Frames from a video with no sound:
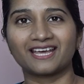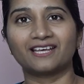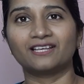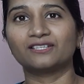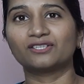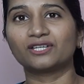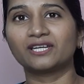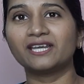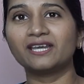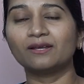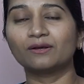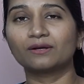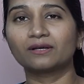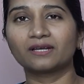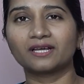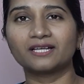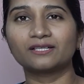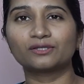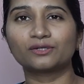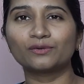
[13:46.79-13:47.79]

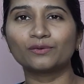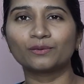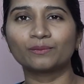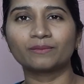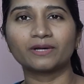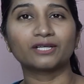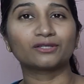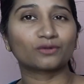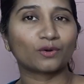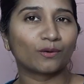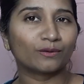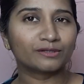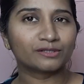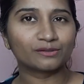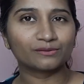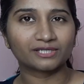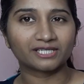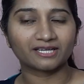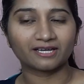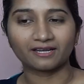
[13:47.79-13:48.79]
His room is
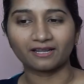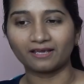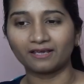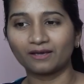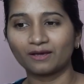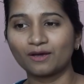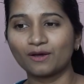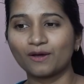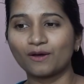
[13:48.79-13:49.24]
also dirty,